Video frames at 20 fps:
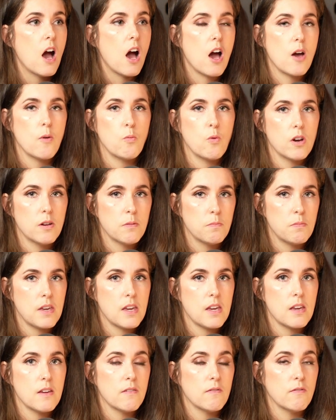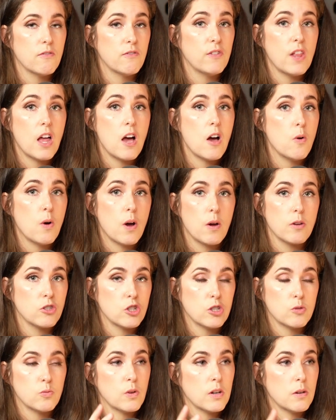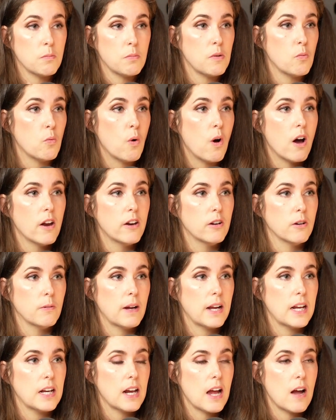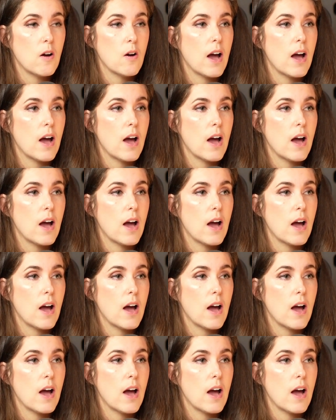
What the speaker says: I want to be flow. I just want to be water right now.